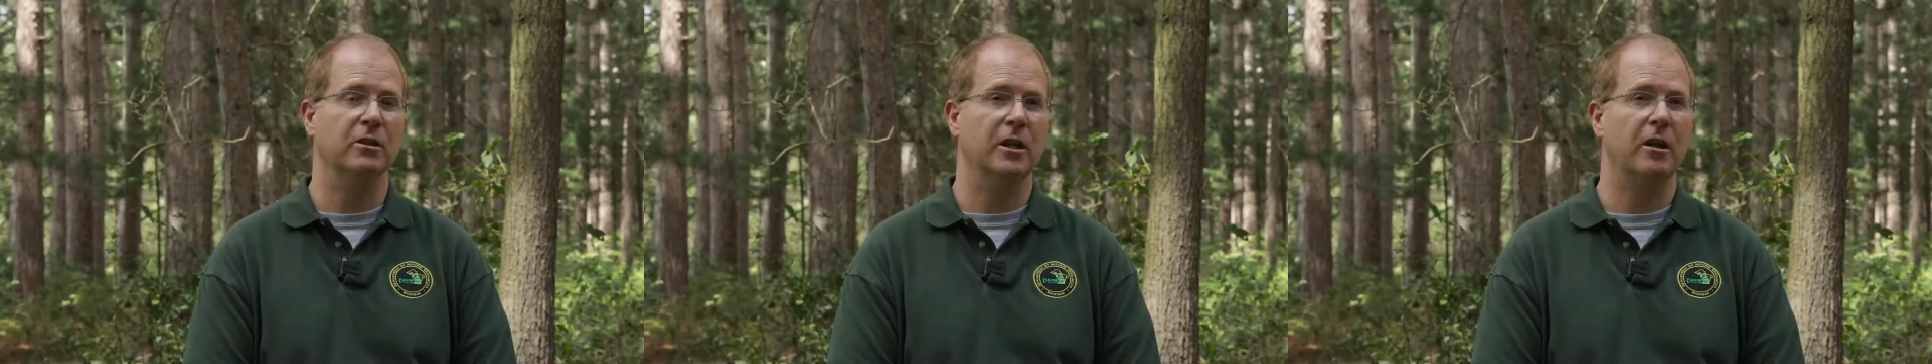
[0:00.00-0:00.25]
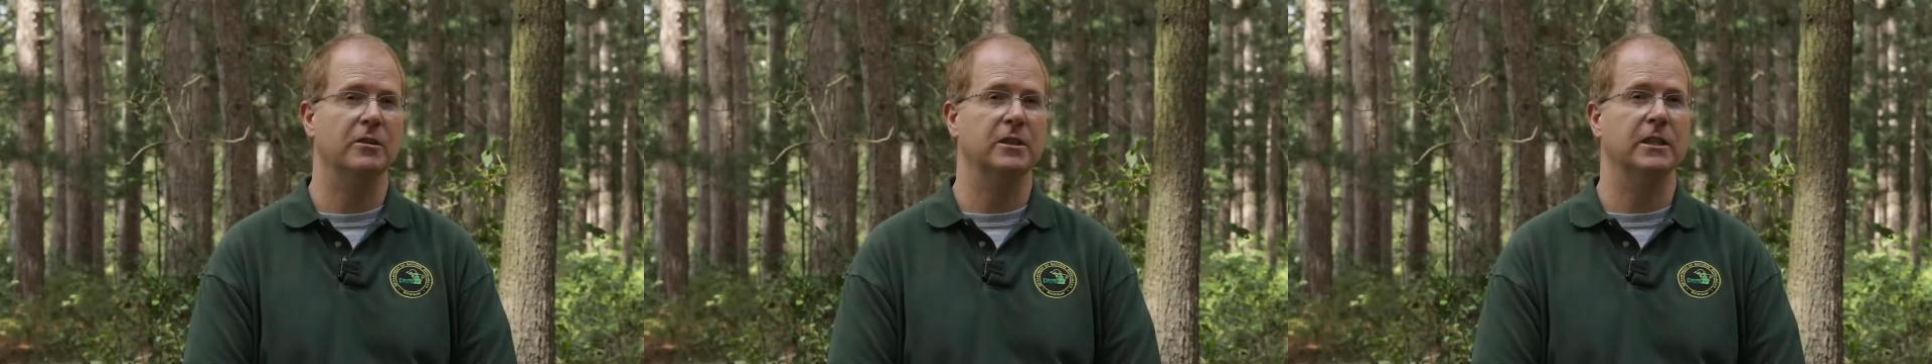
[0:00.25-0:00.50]
are
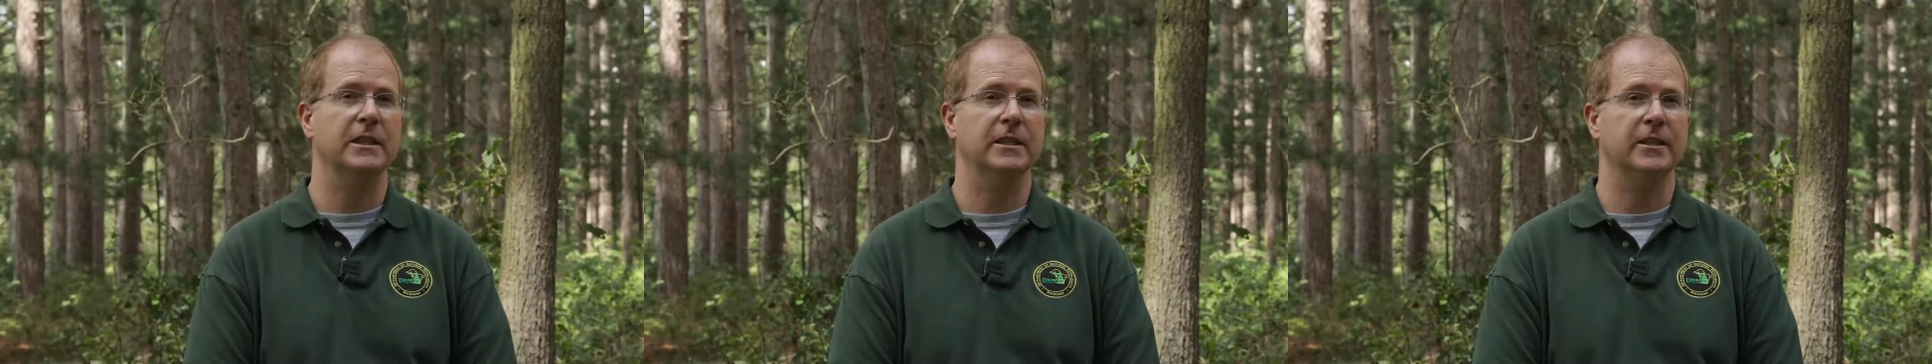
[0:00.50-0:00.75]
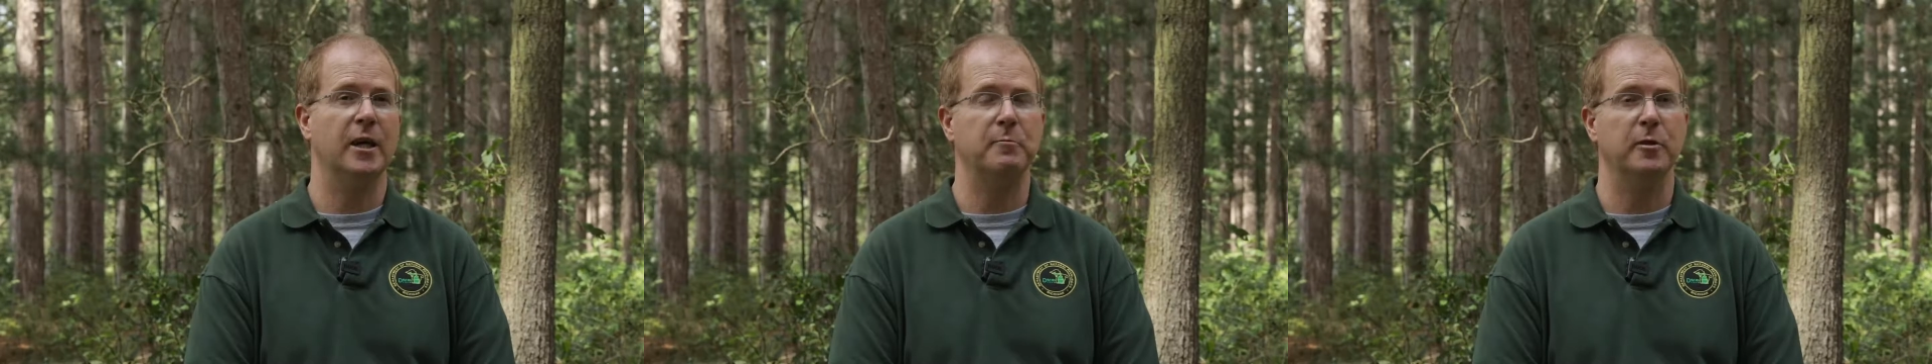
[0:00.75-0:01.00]
largely in
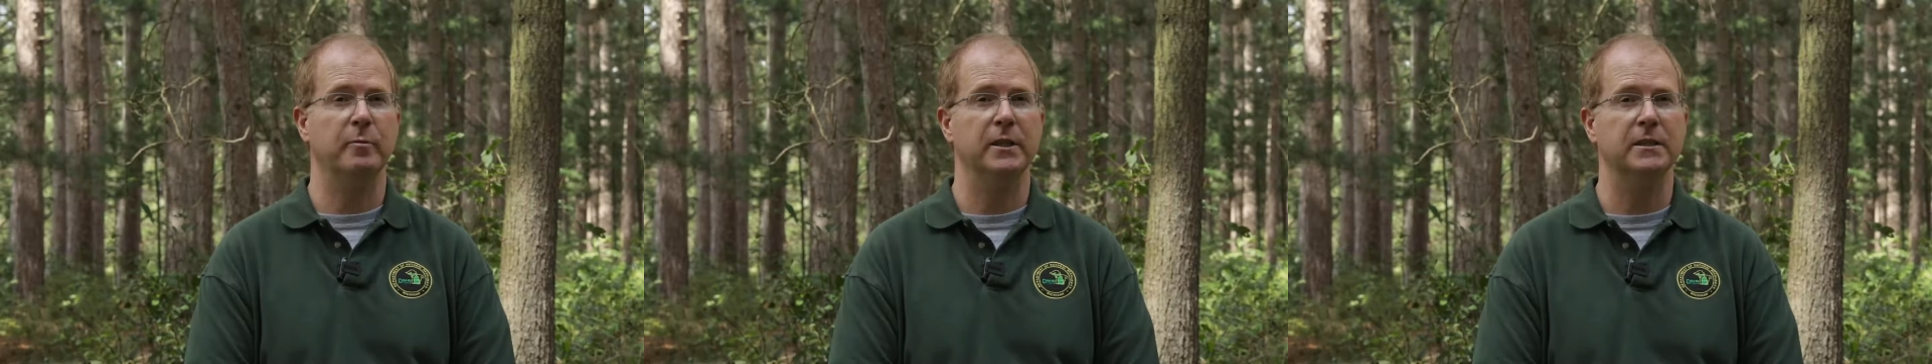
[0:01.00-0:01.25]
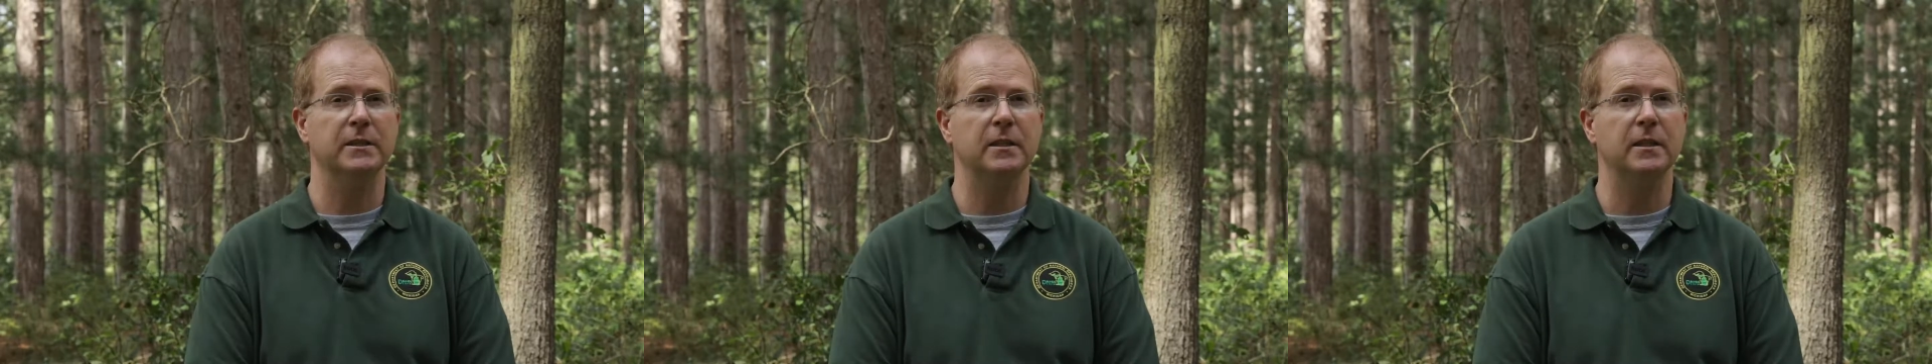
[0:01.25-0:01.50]
the Upper
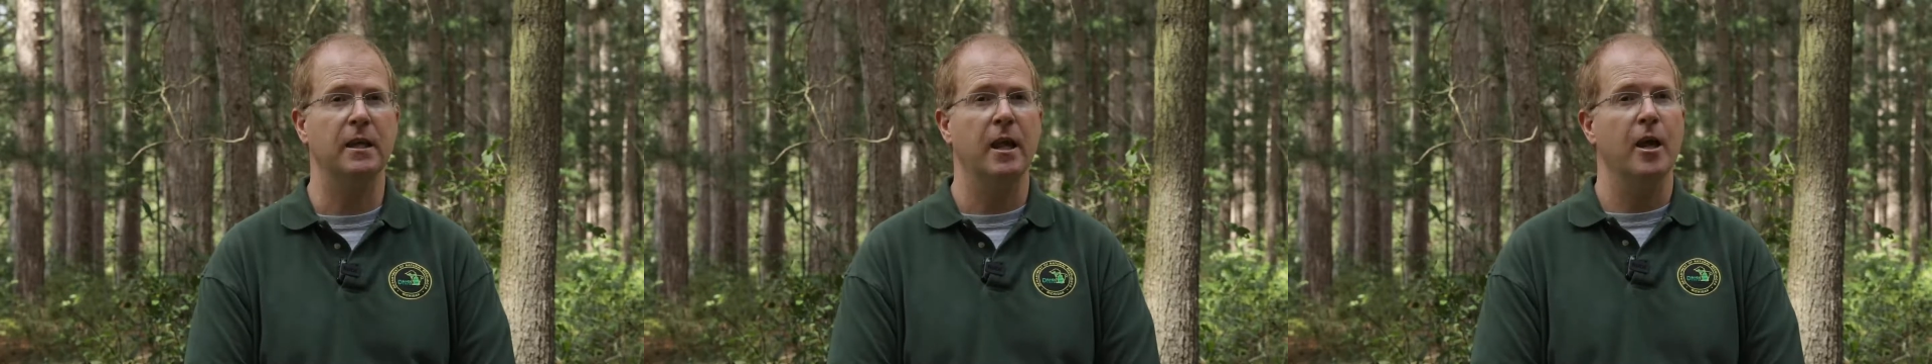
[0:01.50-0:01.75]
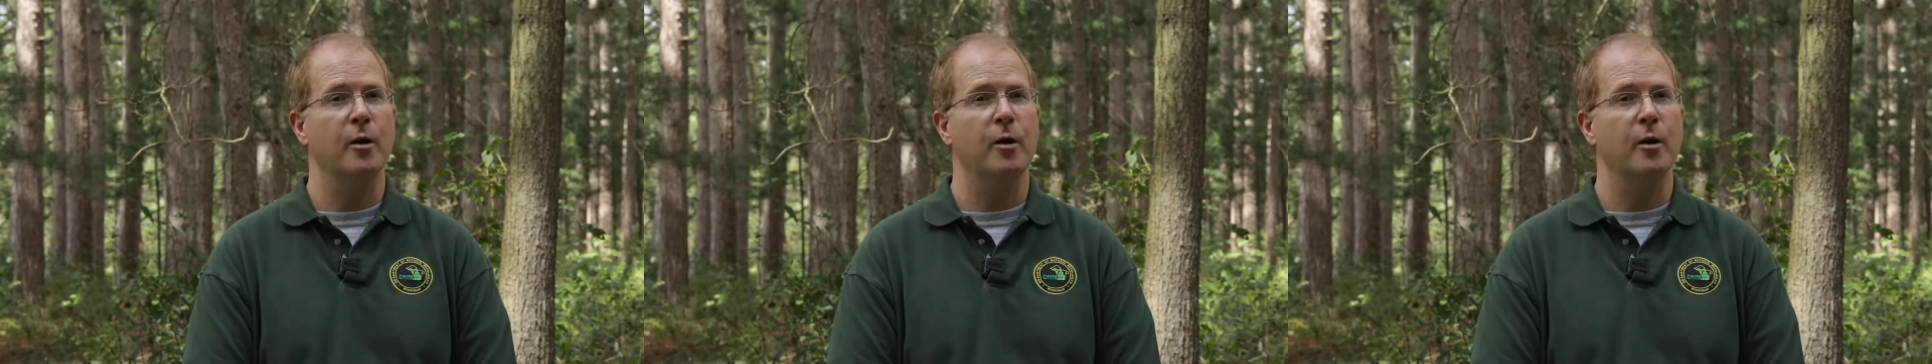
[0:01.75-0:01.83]
Peninsula,